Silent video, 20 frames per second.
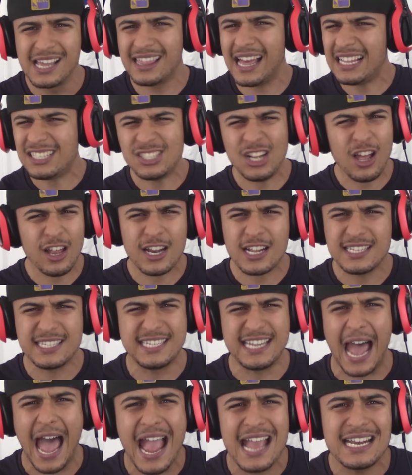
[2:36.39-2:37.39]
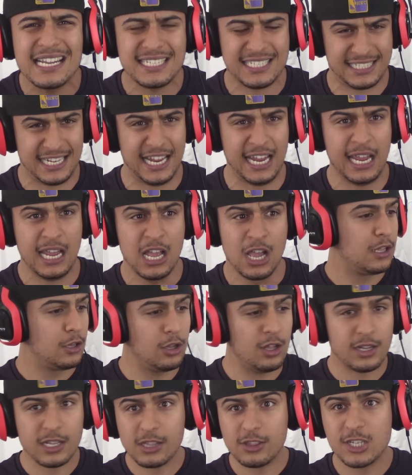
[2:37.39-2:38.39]
That's not a dynasty.
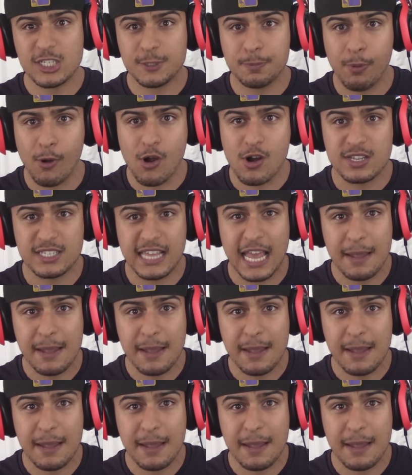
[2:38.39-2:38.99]
Look at the Spurs.